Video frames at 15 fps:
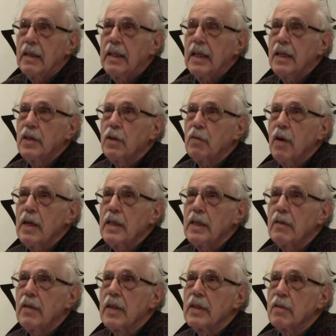the
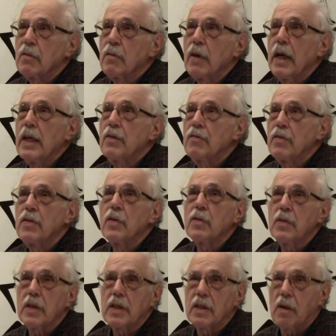integration of this
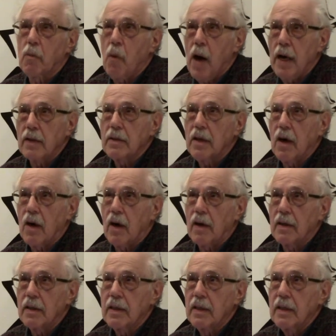introduces a wild
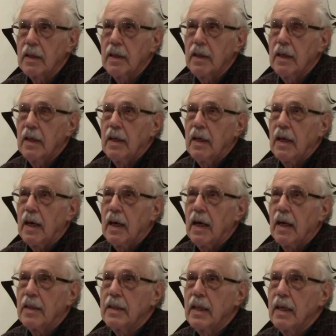card.
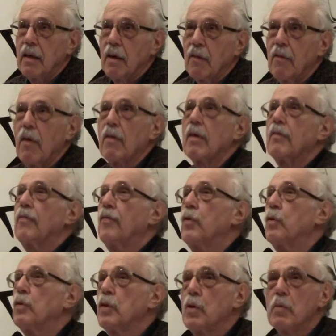There are very
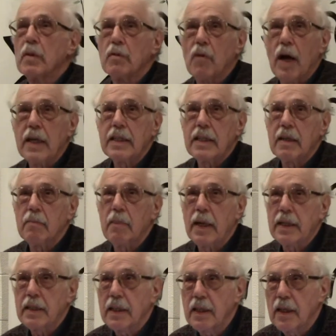few human rights in
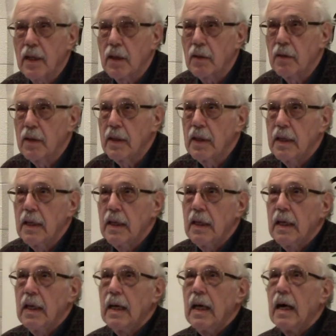Mexico,
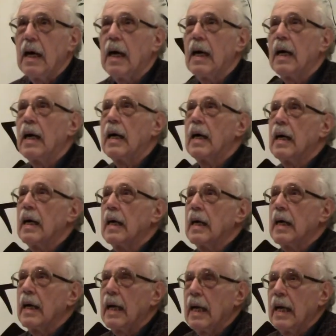
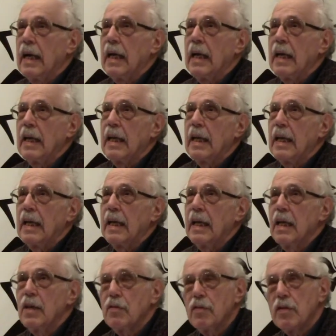and it
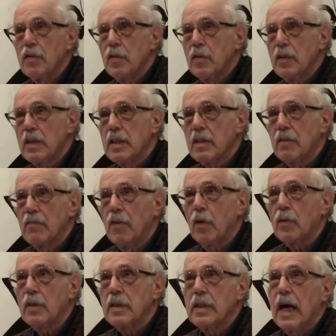introduces a
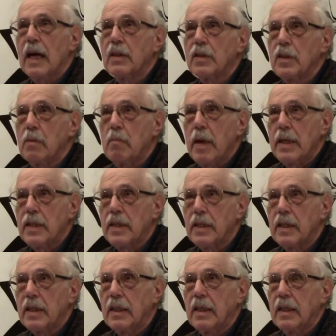volatile
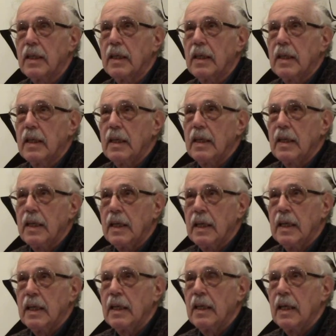dimension
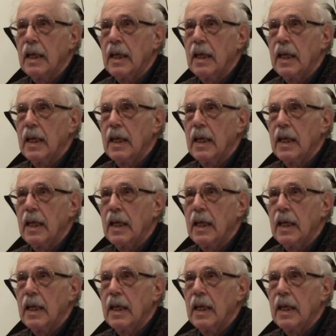in